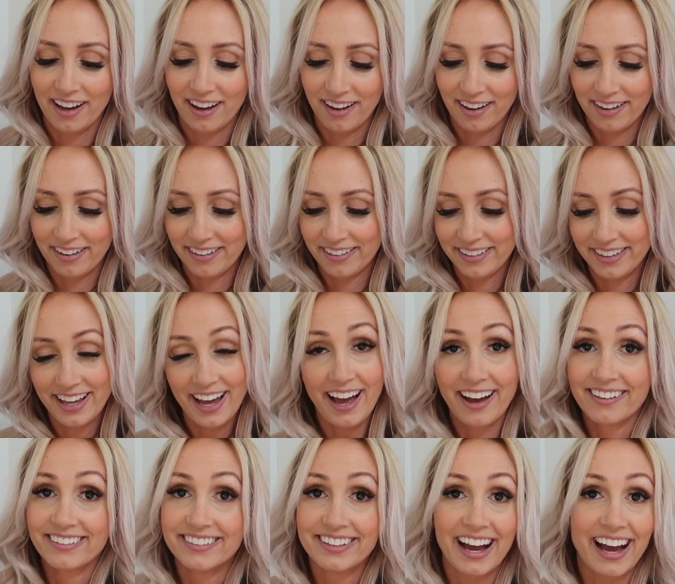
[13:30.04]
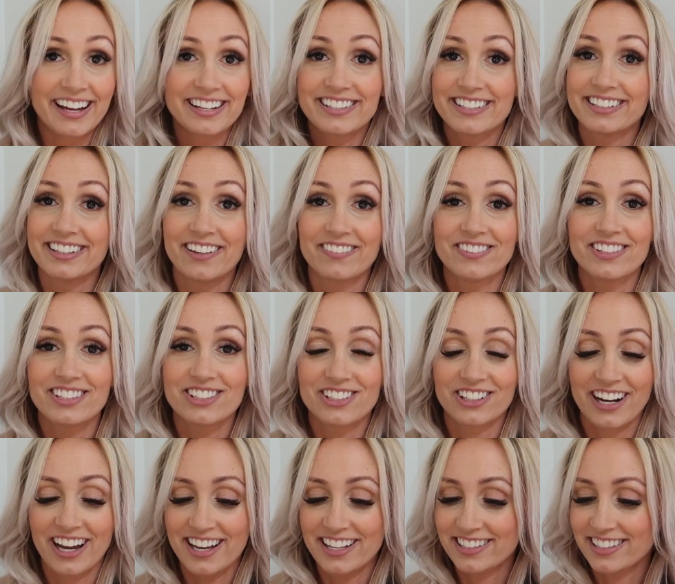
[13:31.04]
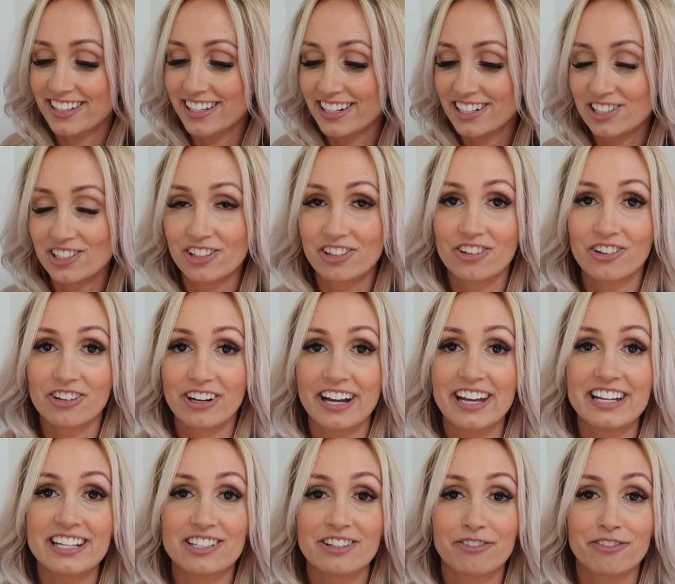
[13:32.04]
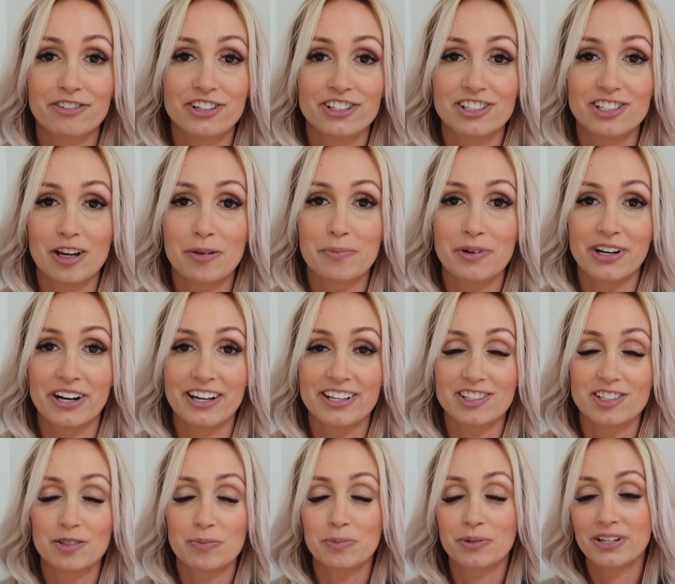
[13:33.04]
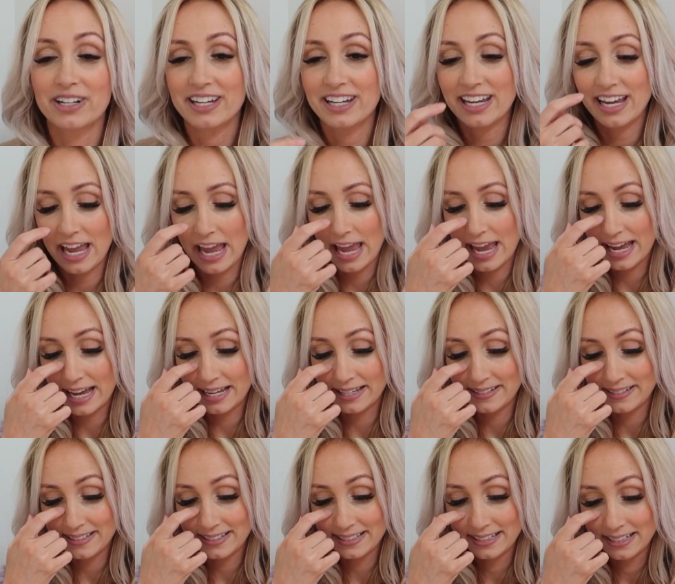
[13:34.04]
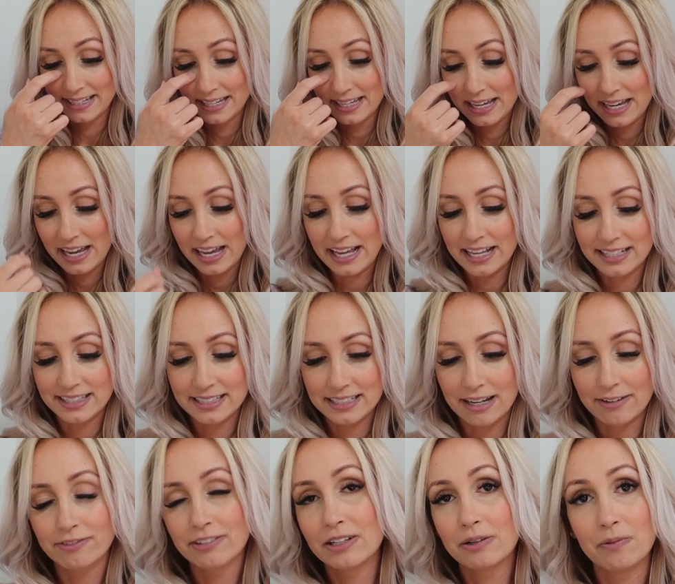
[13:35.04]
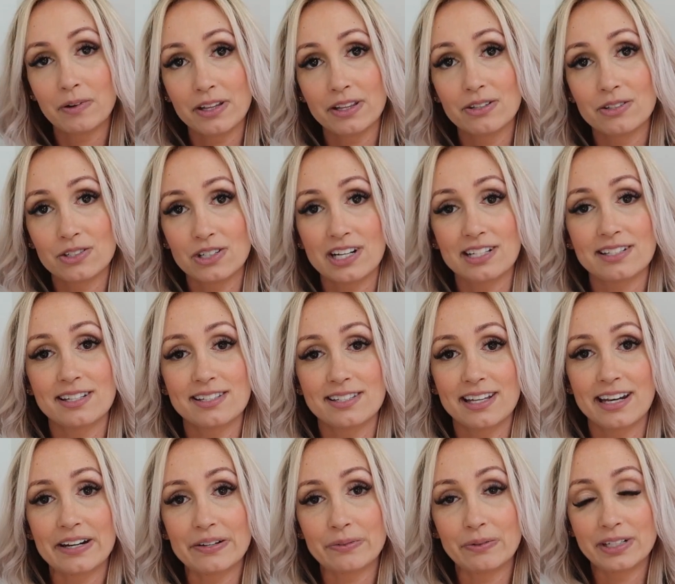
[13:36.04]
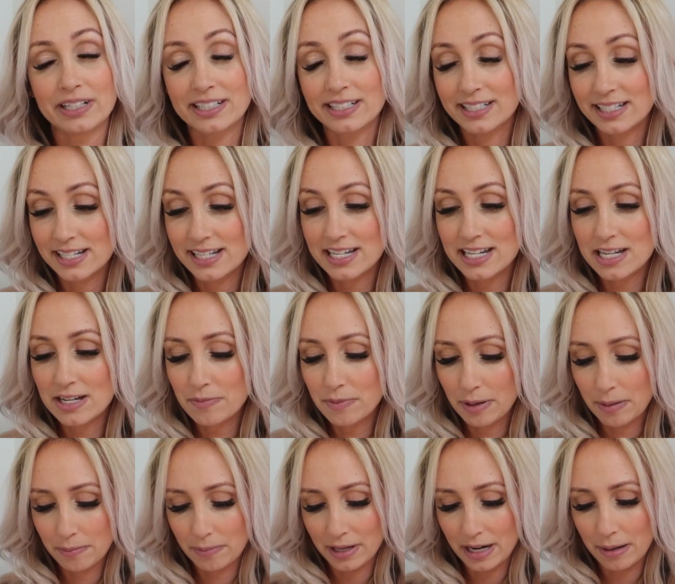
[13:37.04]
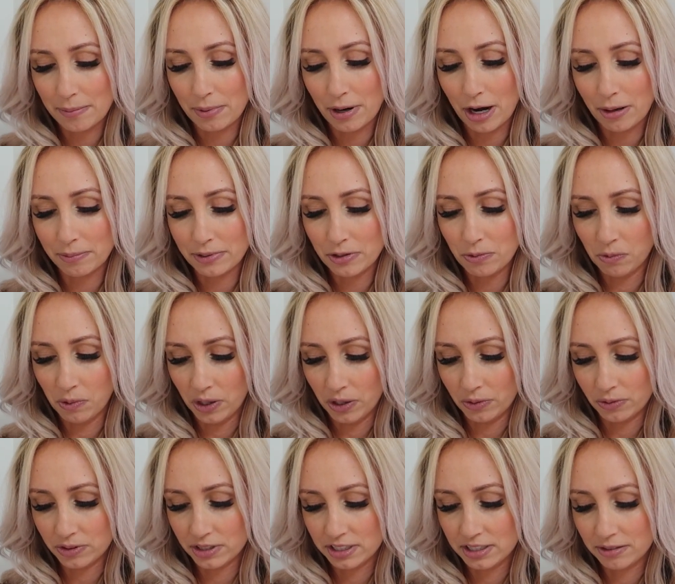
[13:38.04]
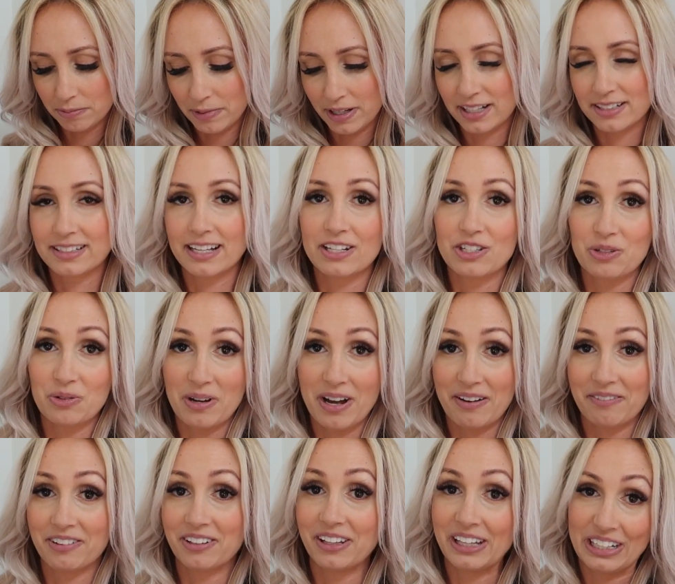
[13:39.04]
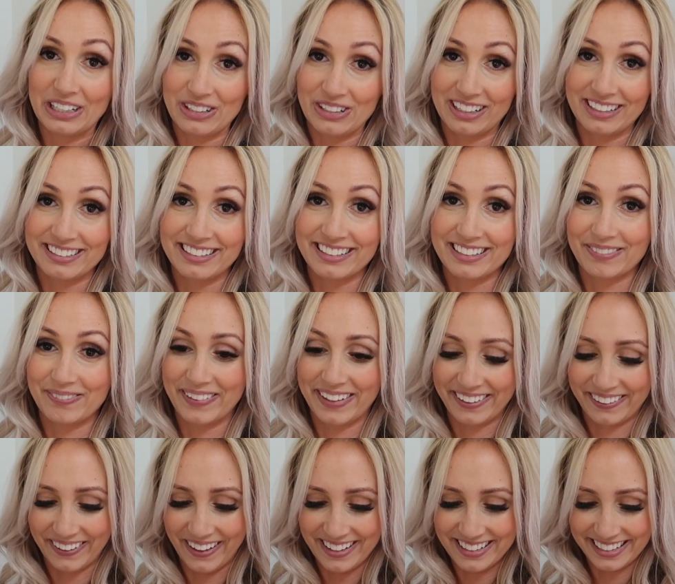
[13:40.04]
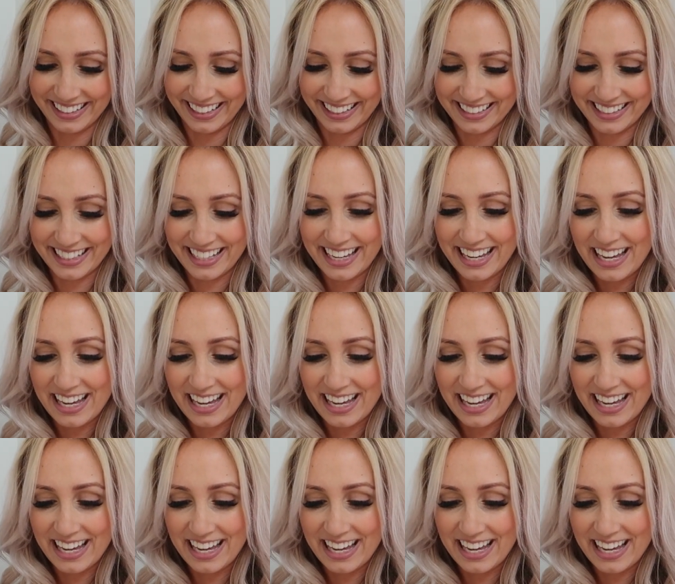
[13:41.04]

Uh, yeah, I just love this dress. It is great for summer and spring, and it's definitely one of those dresses that I wanted to keep, but I probably won't because I do have a lot of dresses in my closet.